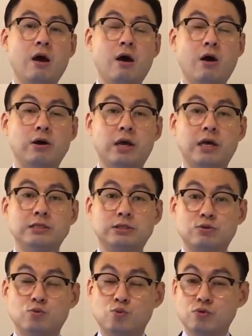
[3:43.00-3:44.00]
against
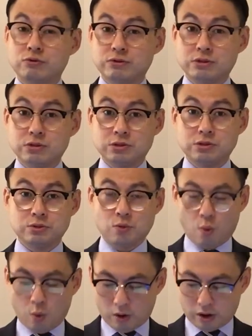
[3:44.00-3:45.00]
wounds
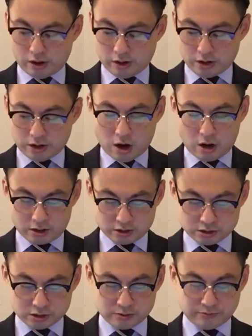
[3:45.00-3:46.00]
or hurt.